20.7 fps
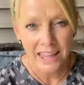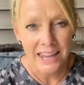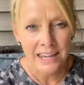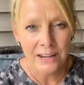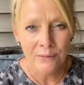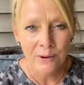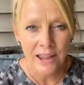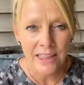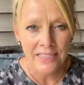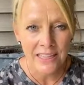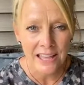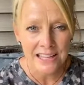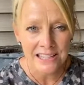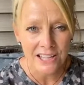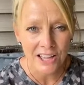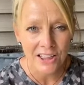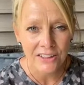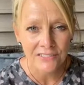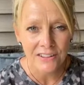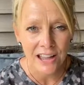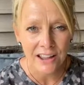anyway,
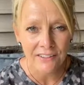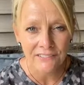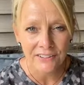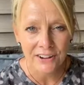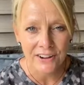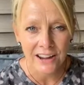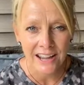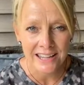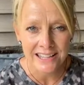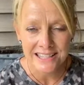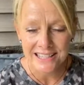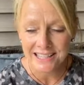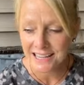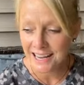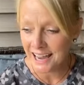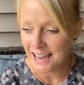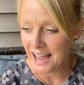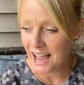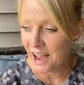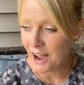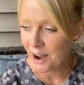that's all I've got for you guys
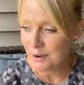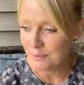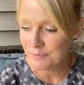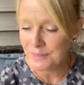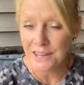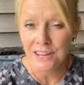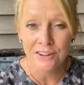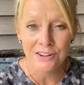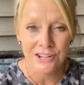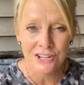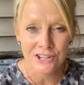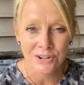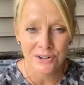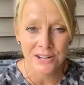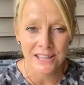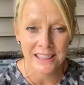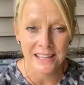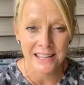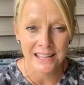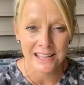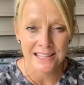today. I hope that you
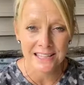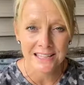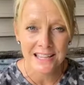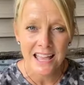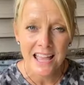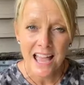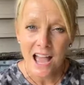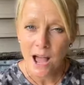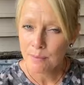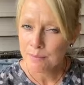enjoyed this.